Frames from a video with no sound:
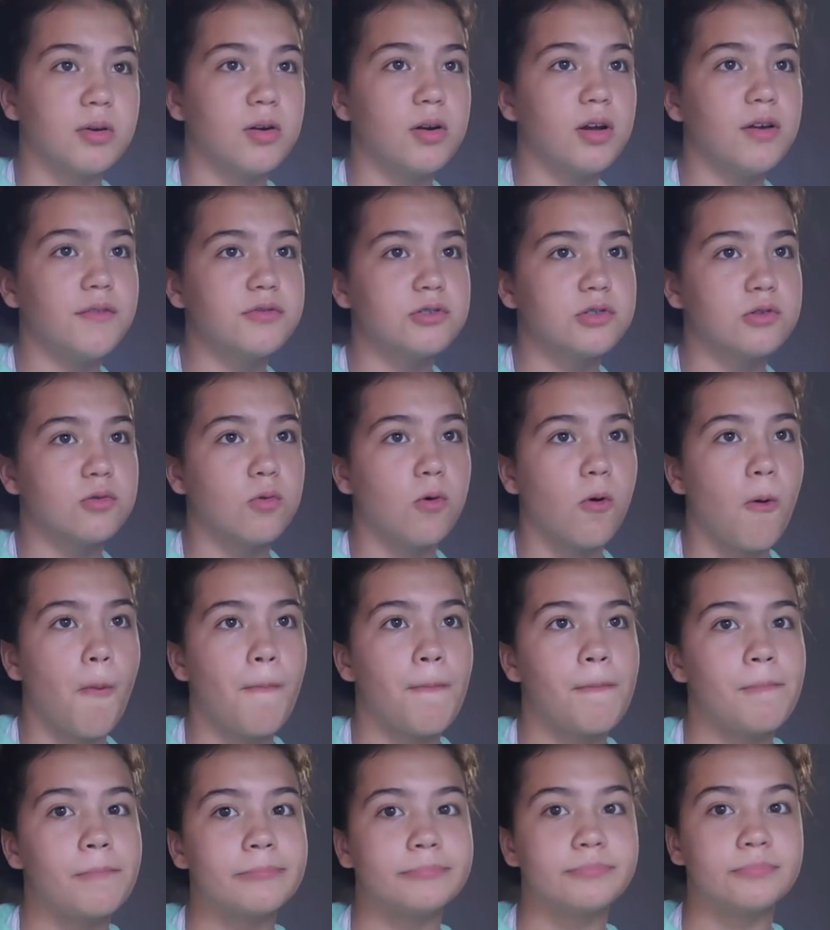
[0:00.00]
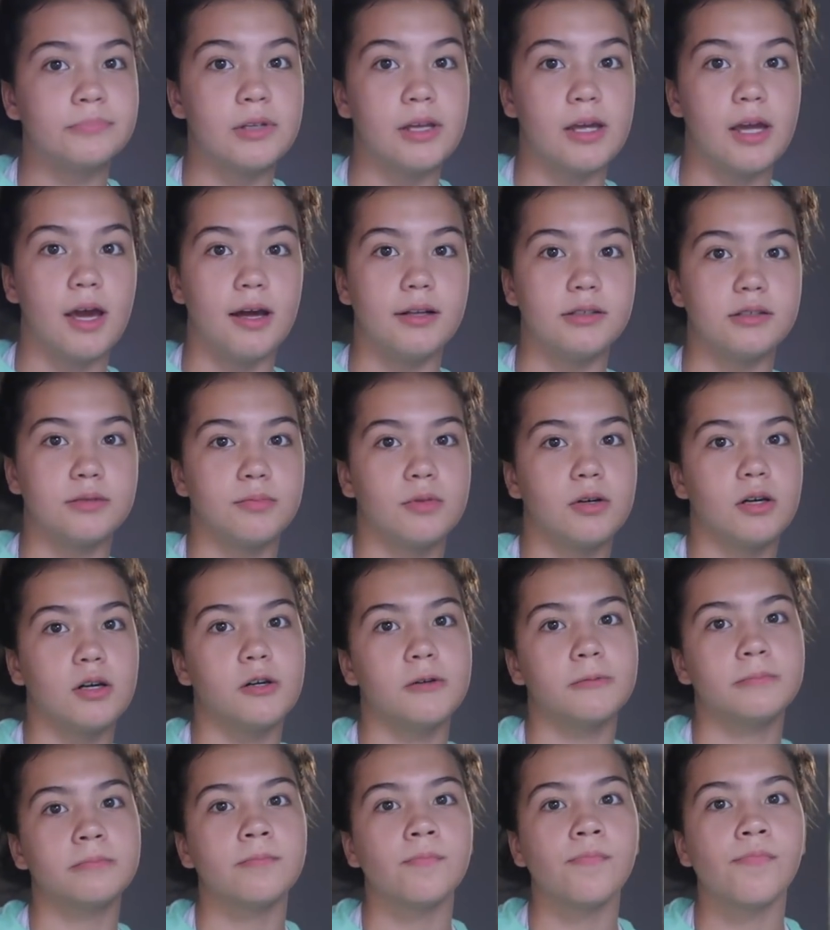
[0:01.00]
I have school and
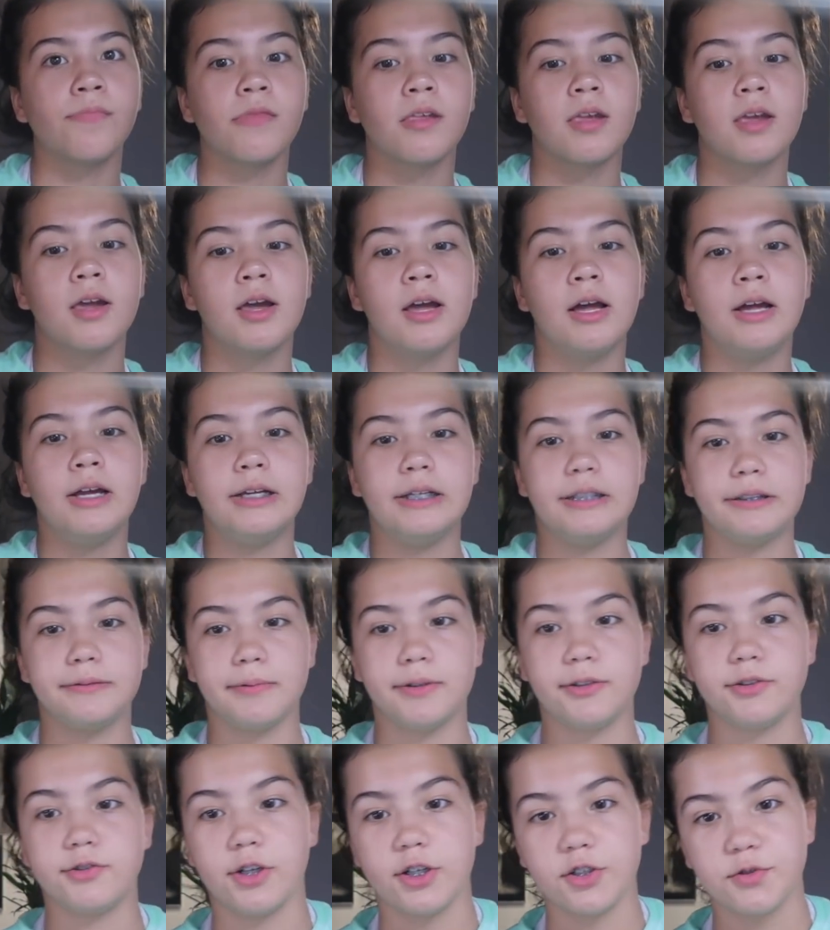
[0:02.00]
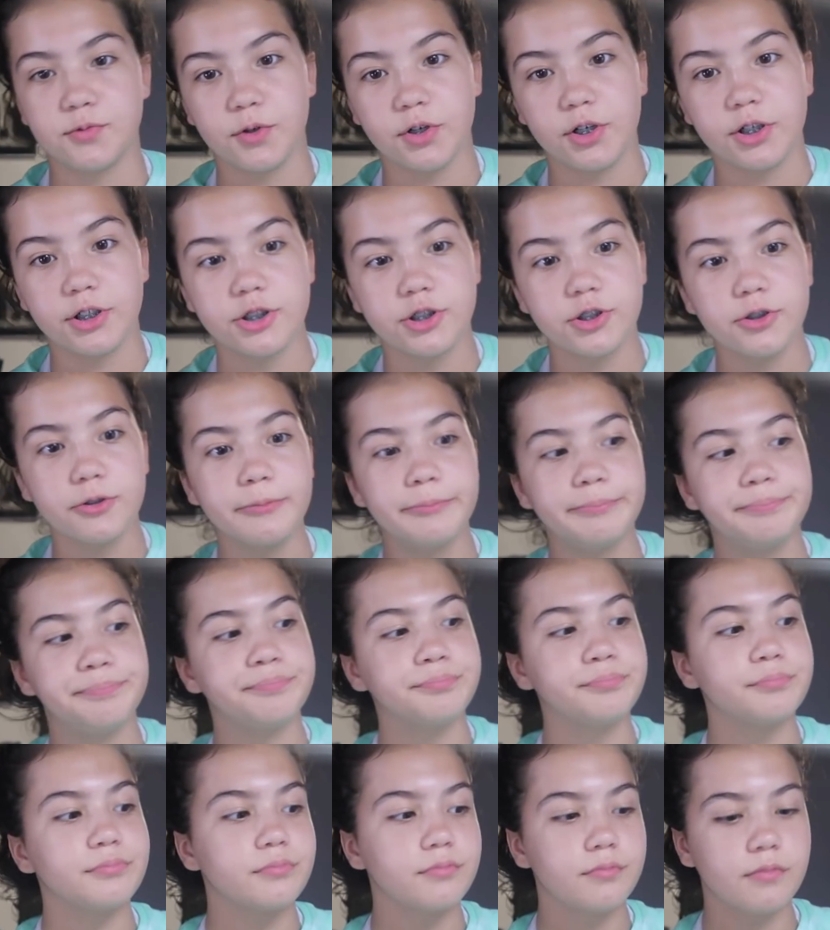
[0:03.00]
tomorrow is my dress rehearsal
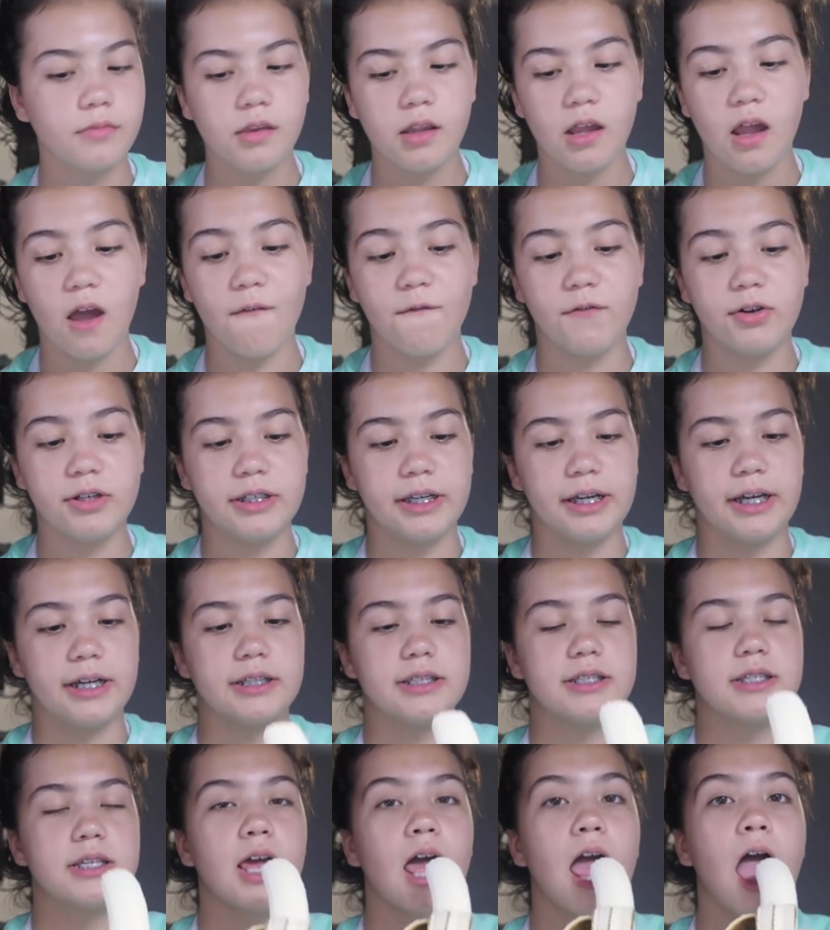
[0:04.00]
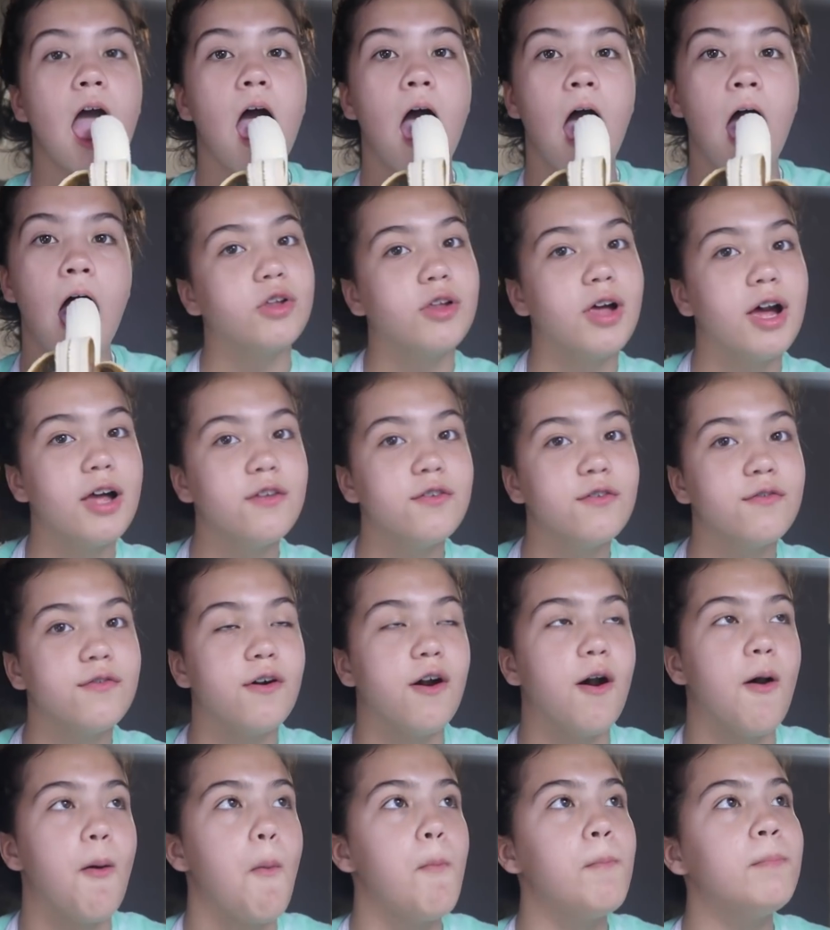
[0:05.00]
for dance, but that's
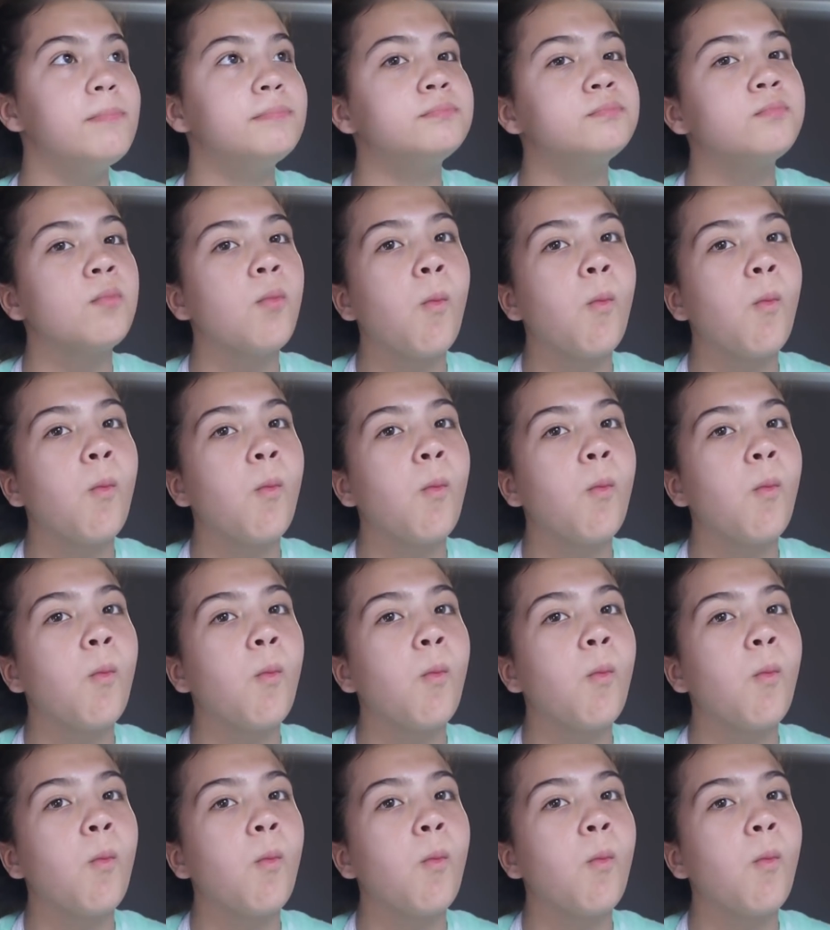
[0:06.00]
fun.